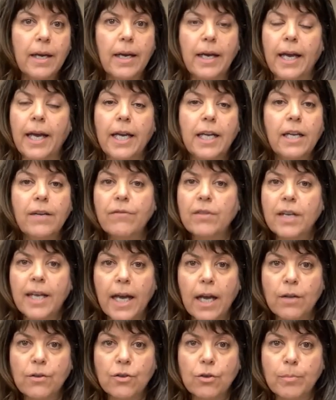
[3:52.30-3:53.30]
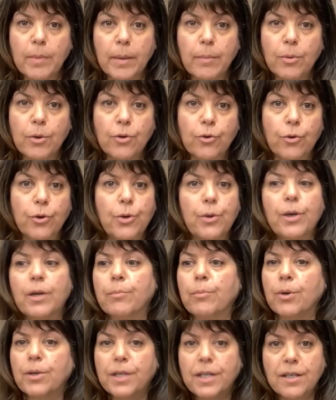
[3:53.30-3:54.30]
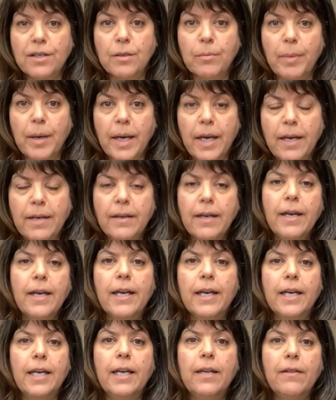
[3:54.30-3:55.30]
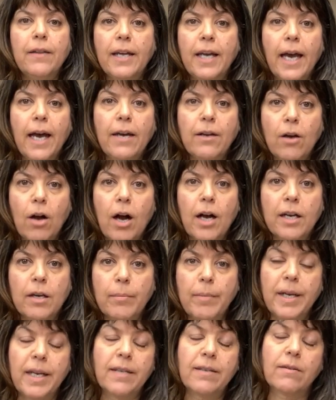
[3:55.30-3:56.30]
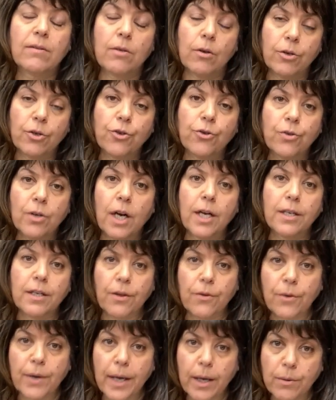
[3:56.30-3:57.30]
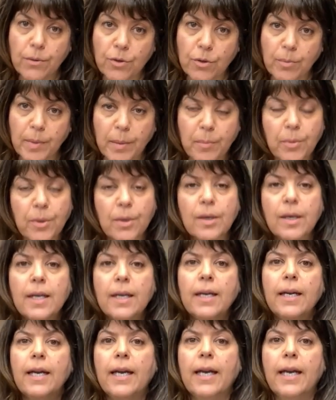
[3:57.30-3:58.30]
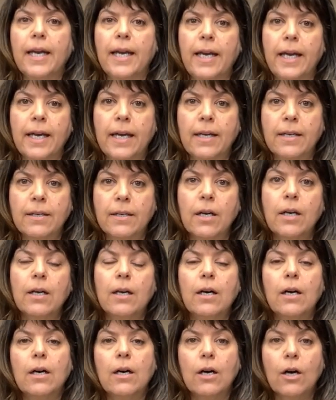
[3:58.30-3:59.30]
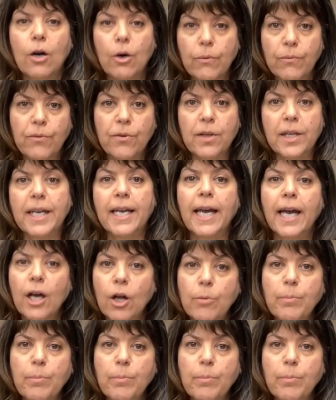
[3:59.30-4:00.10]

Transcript: any of the council members or you can participate in the ad hoc committees as long as you're not another council member and hopefully help